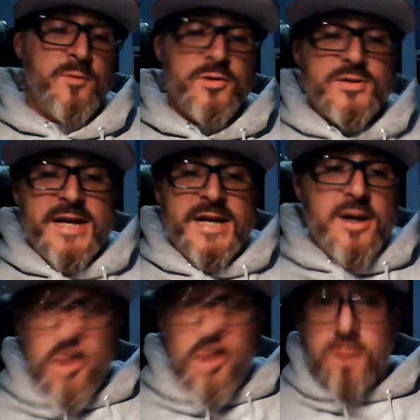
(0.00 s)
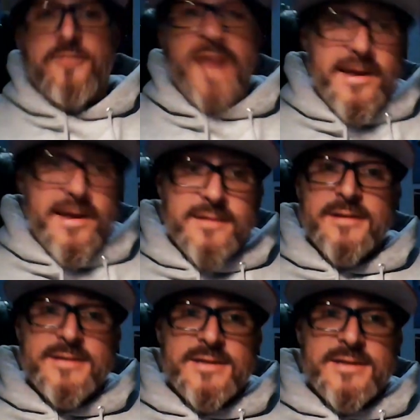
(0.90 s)
I mean, when you take all of that
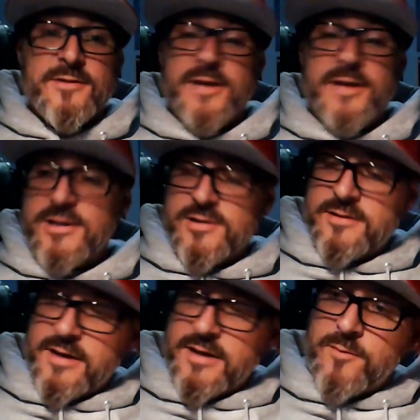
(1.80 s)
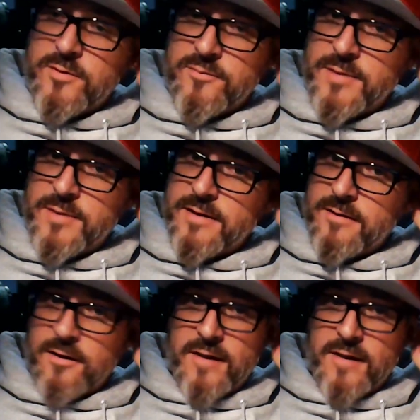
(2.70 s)
into consideration, it would have
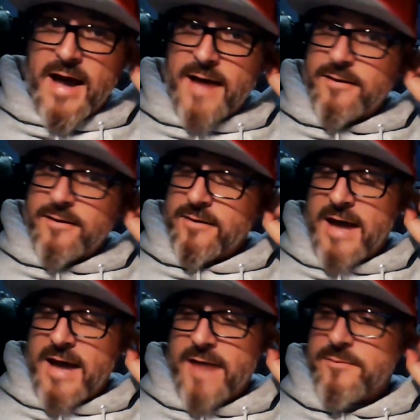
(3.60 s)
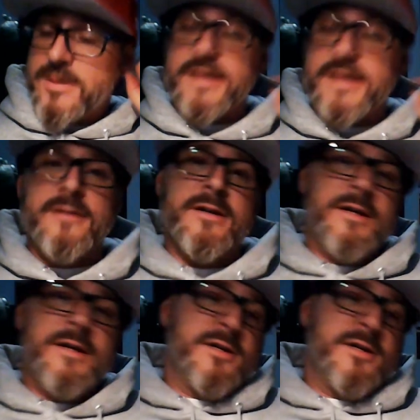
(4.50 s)
been a lot of money.